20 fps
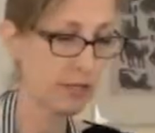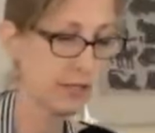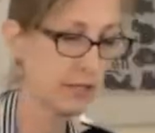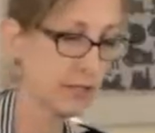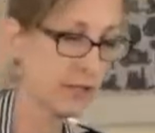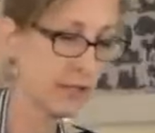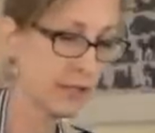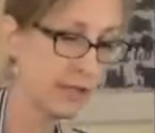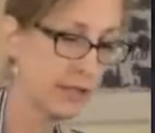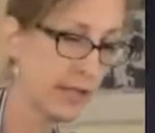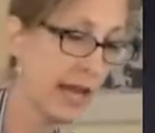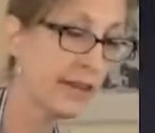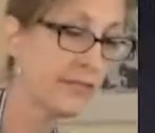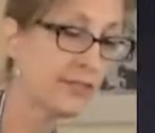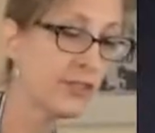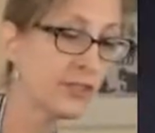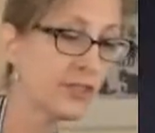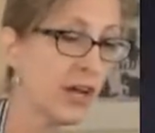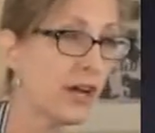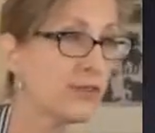in. And the
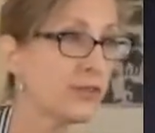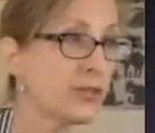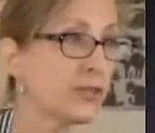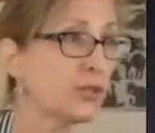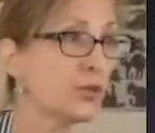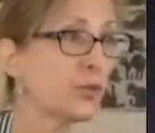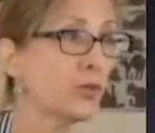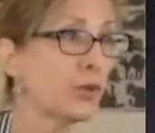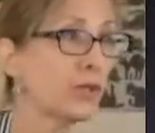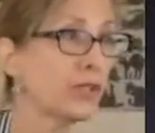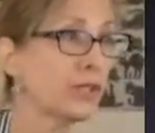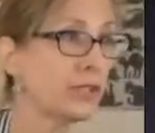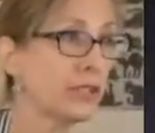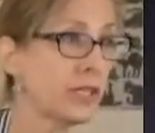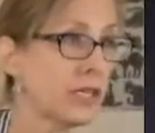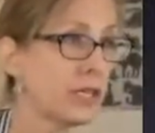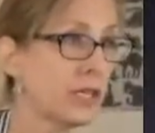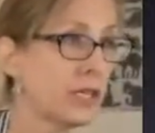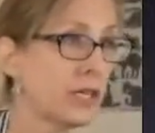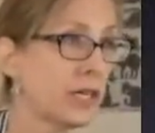sauce is
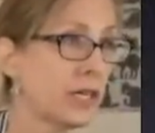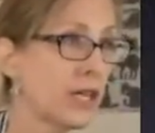really